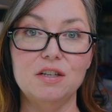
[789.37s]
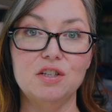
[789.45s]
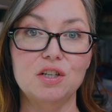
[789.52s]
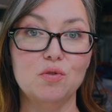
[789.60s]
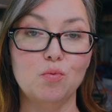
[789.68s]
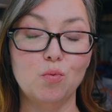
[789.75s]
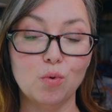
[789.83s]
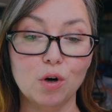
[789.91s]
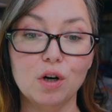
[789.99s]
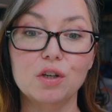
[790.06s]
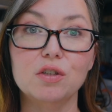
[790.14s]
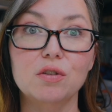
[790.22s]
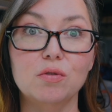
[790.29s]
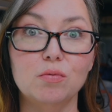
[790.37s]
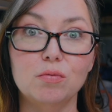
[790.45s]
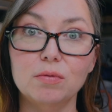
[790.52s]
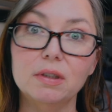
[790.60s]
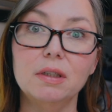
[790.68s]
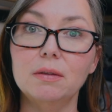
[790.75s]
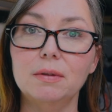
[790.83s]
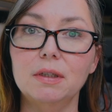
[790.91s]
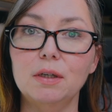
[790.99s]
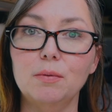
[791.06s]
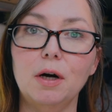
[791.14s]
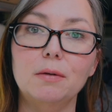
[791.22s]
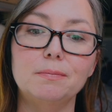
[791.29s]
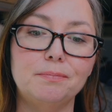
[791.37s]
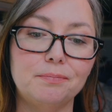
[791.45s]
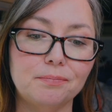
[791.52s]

It just works really, really well.